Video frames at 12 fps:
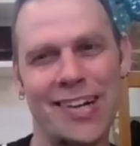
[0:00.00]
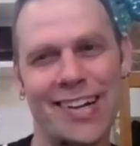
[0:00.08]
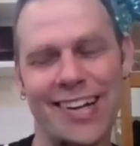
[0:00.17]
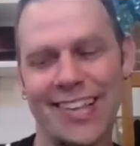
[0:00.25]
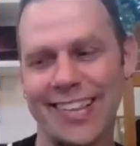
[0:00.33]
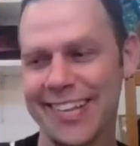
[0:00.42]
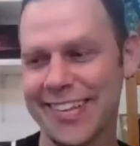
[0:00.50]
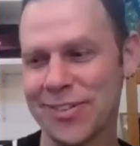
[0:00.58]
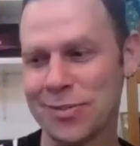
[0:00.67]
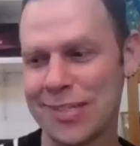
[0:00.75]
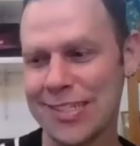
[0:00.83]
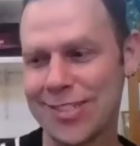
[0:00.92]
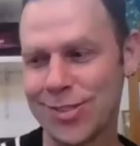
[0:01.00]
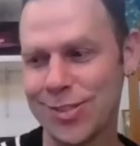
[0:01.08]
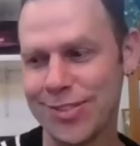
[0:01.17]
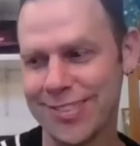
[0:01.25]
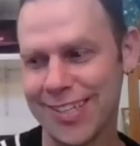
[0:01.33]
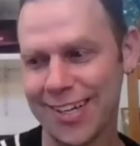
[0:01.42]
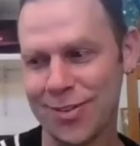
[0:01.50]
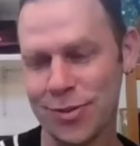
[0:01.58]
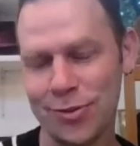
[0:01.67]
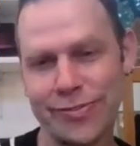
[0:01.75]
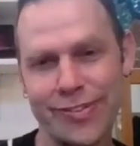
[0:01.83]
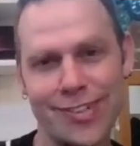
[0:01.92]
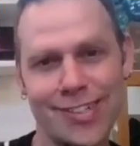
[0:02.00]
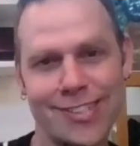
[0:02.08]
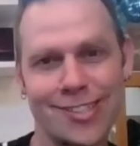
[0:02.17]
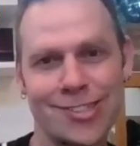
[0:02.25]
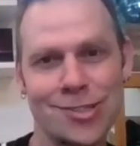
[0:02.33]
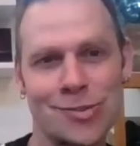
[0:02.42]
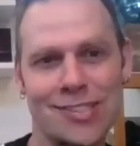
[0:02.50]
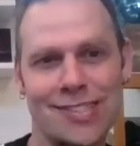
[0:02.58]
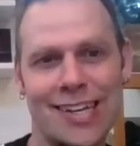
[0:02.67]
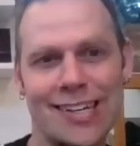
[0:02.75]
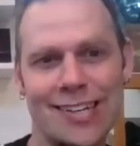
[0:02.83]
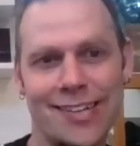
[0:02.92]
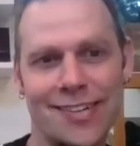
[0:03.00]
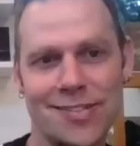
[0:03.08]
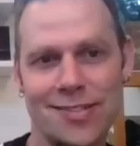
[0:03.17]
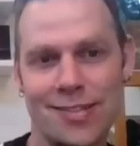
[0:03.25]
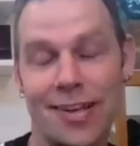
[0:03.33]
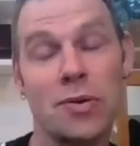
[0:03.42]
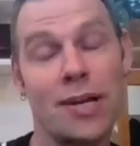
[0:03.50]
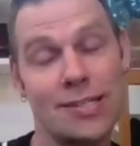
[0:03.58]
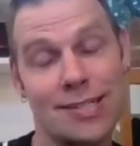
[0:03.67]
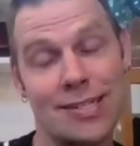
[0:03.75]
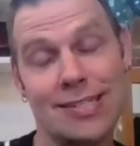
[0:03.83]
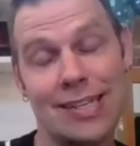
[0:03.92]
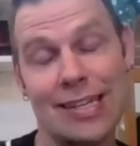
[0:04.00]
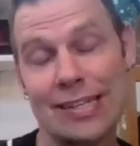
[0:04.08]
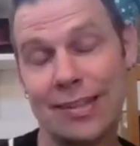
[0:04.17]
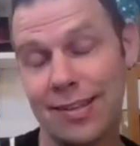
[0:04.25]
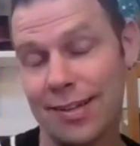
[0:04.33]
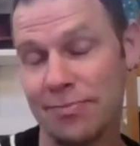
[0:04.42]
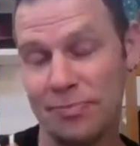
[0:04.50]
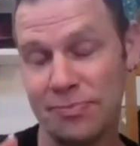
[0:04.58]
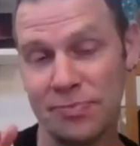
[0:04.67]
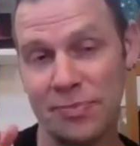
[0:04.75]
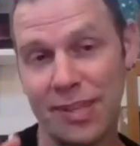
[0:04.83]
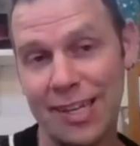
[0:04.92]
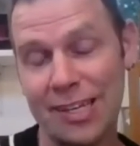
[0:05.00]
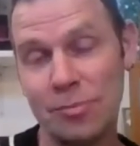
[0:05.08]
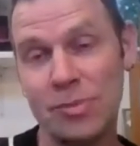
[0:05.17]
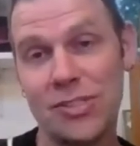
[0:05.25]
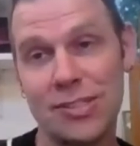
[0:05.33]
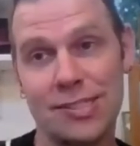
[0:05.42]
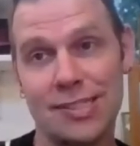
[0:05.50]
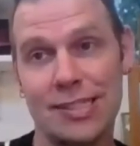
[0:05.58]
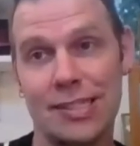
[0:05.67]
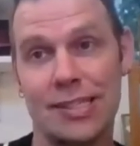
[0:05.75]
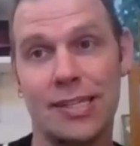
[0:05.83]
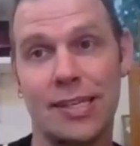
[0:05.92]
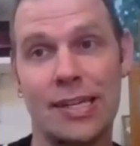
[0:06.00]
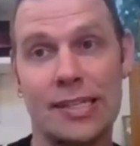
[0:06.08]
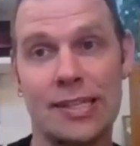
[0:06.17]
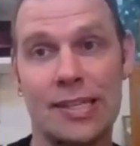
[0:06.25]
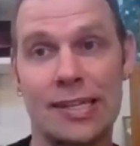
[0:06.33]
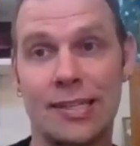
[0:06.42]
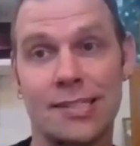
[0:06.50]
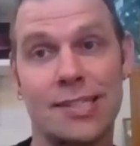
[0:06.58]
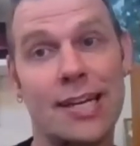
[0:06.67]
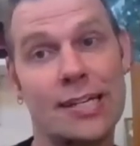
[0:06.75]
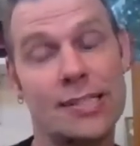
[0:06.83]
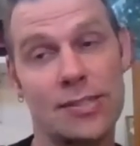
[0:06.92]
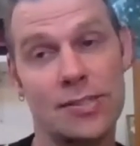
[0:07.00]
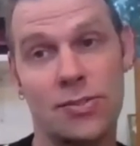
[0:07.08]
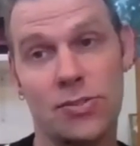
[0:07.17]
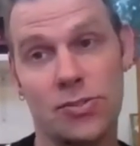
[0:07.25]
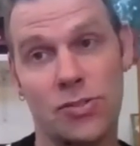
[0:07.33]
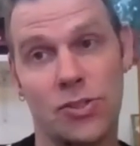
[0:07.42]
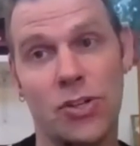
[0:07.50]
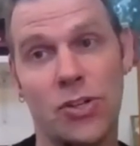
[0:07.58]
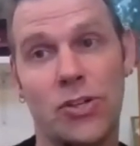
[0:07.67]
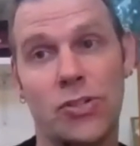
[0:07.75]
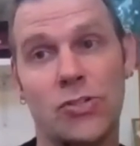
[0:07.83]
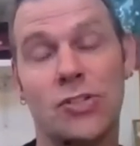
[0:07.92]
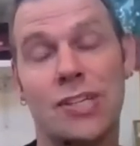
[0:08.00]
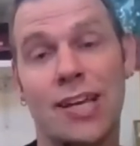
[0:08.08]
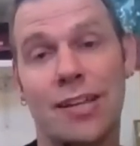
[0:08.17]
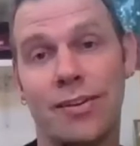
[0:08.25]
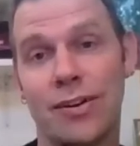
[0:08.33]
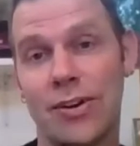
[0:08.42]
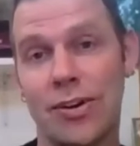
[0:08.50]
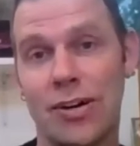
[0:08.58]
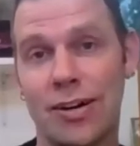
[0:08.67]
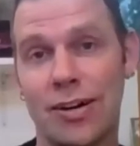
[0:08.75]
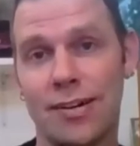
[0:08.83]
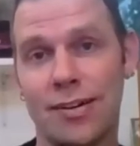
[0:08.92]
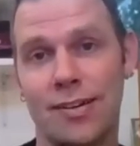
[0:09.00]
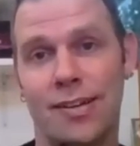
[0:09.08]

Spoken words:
I think the researchers had an awful lot to do with that, because as I said, the images and the texts together are